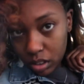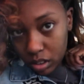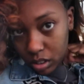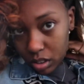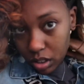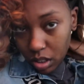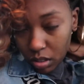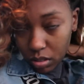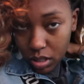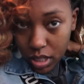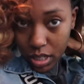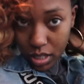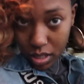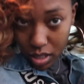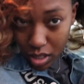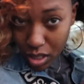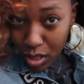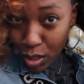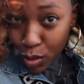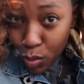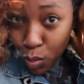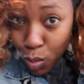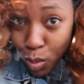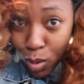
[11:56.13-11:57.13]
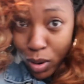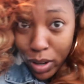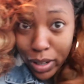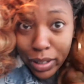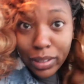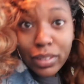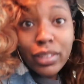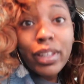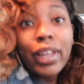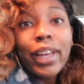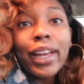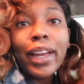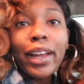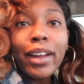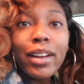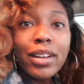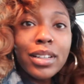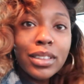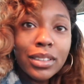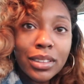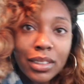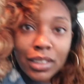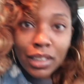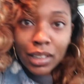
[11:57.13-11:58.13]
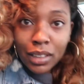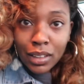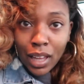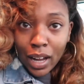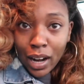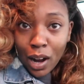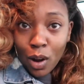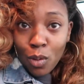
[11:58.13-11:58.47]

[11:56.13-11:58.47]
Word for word: So this is what the hair is looking like.